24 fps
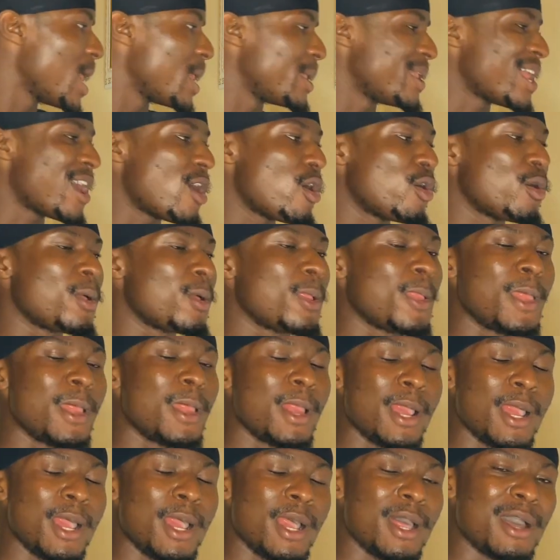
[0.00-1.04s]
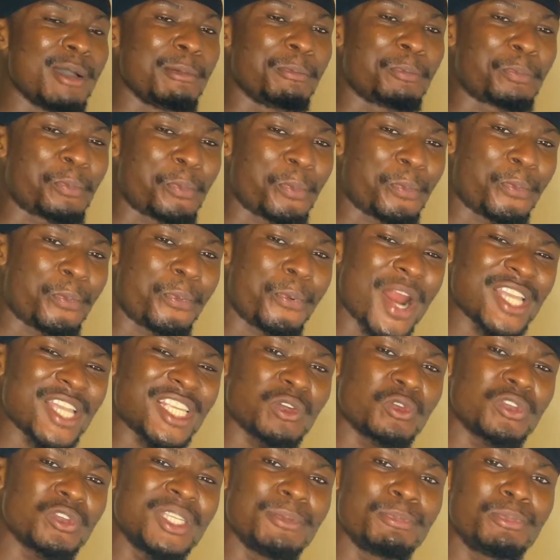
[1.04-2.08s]
Now, price
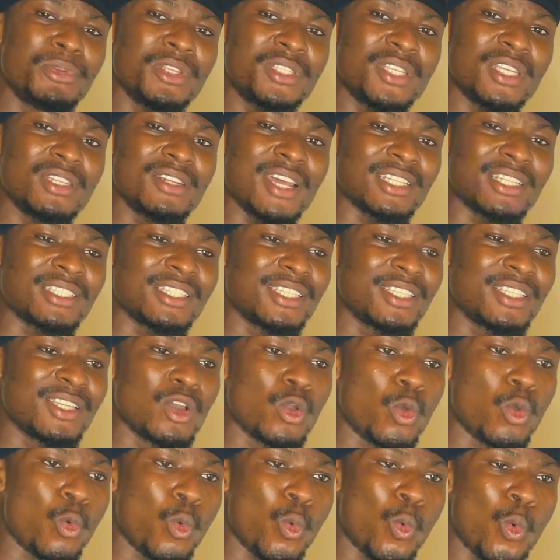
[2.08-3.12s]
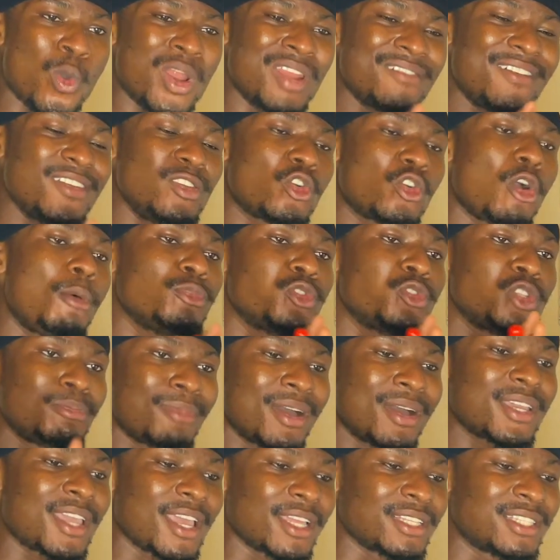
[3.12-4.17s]
cycle is simply saying that whenever you come to the
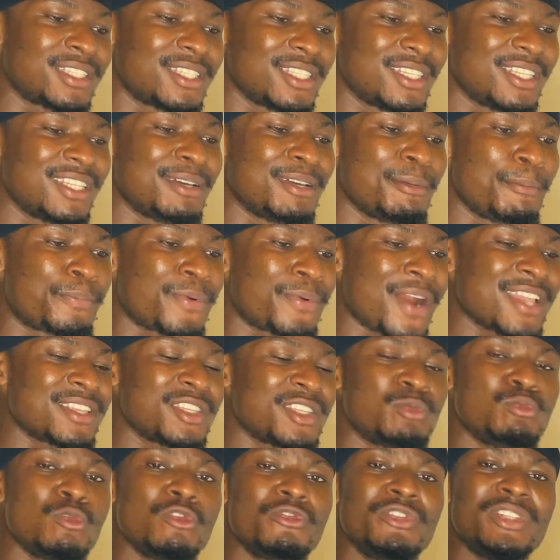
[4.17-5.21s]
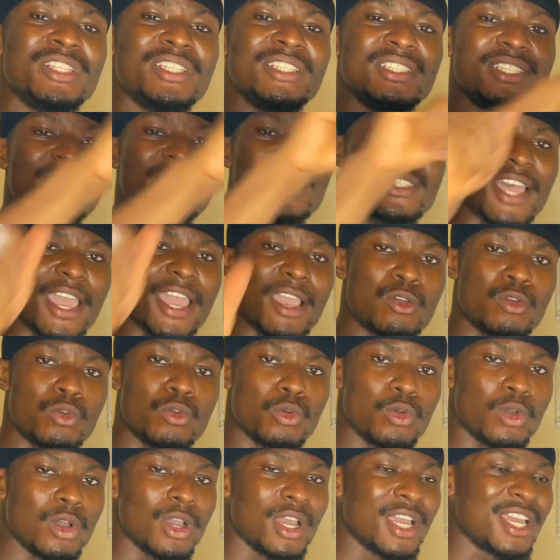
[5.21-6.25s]
market, price is moving in this
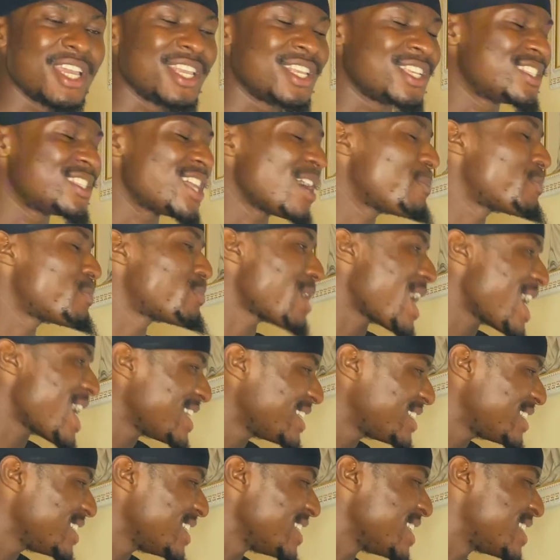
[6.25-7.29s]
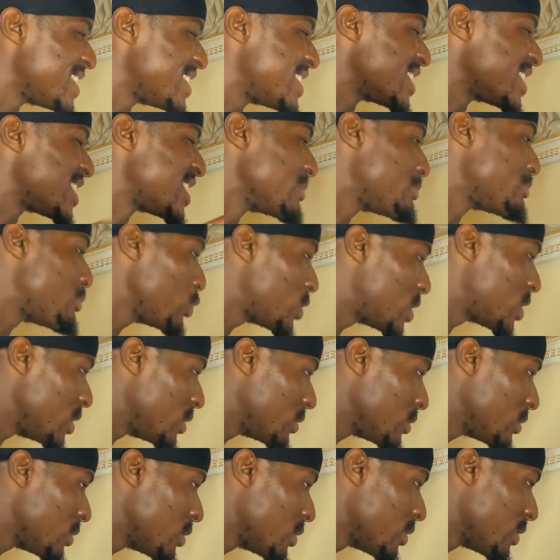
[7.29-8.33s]
cycle. Is that price is
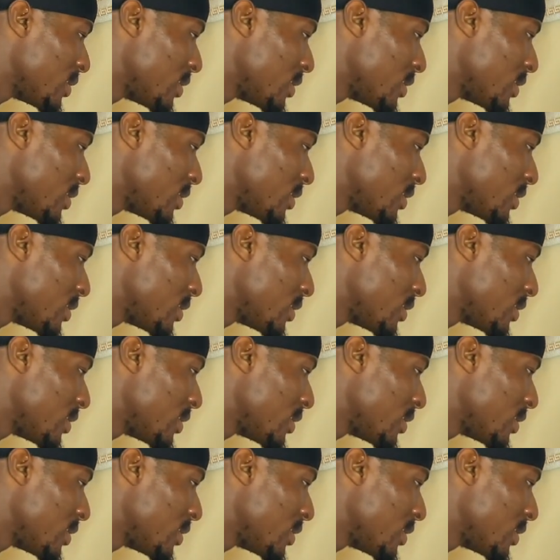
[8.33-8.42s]
distributing?